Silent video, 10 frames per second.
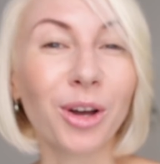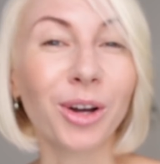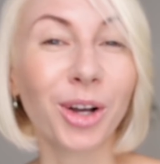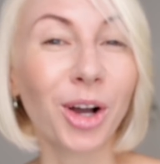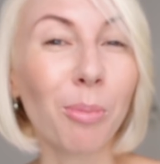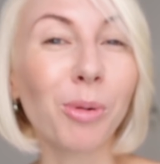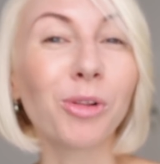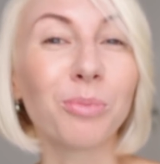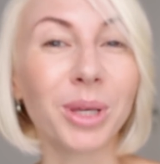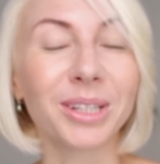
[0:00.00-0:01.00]
a
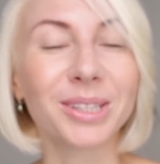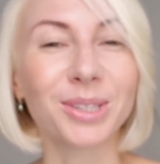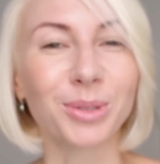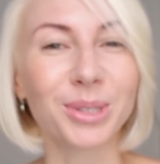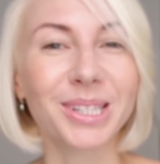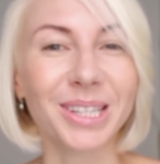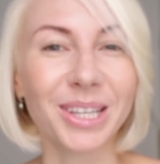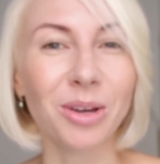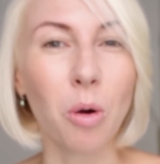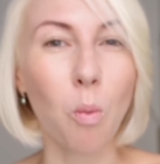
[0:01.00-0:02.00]
couple of minutes, you'll
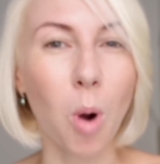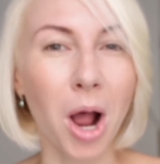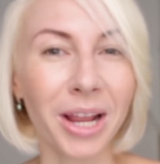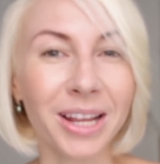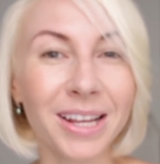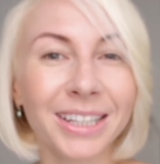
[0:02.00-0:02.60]
see why.